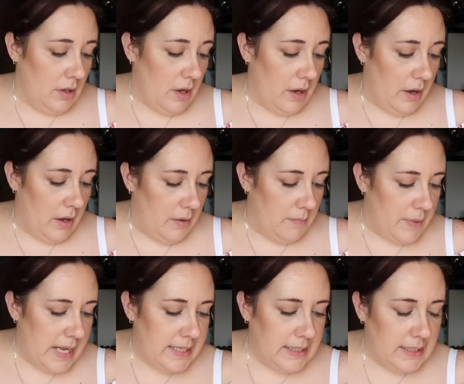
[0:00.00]
um,
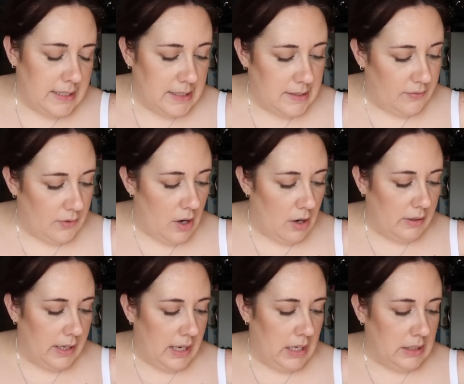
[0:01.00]
edit this
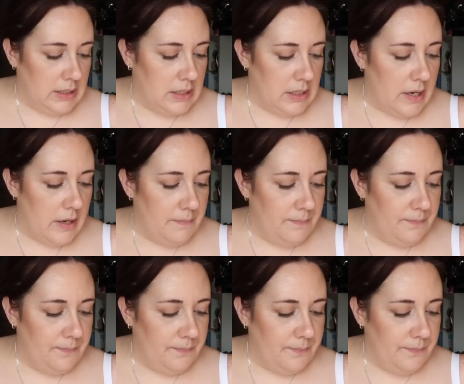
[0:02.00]
vlog and um,
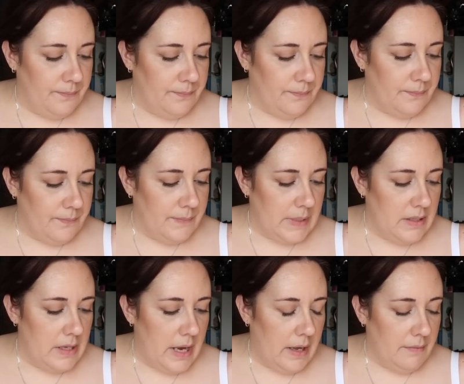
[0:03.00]

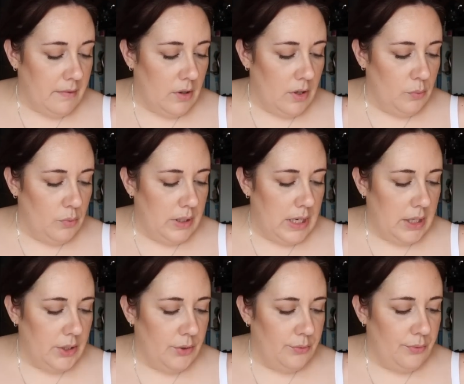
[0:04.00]
yeah I will
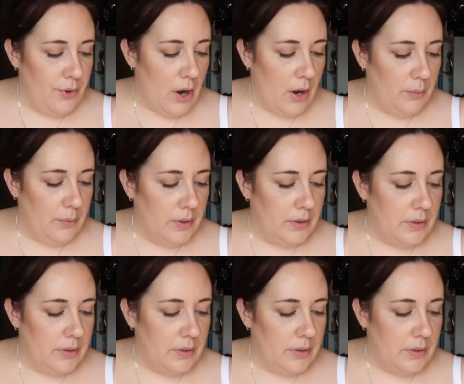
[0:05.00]
let you know